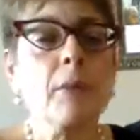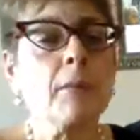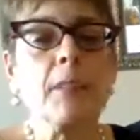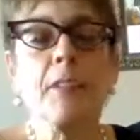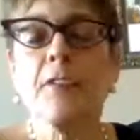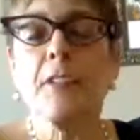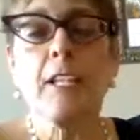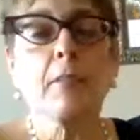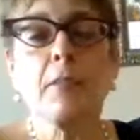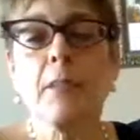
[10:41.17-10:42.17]
maybe their
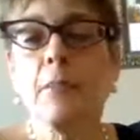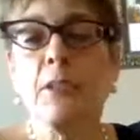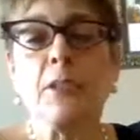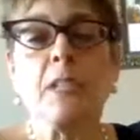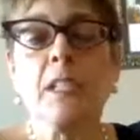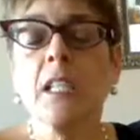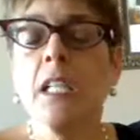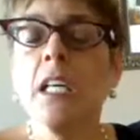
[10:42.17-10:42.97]
family members.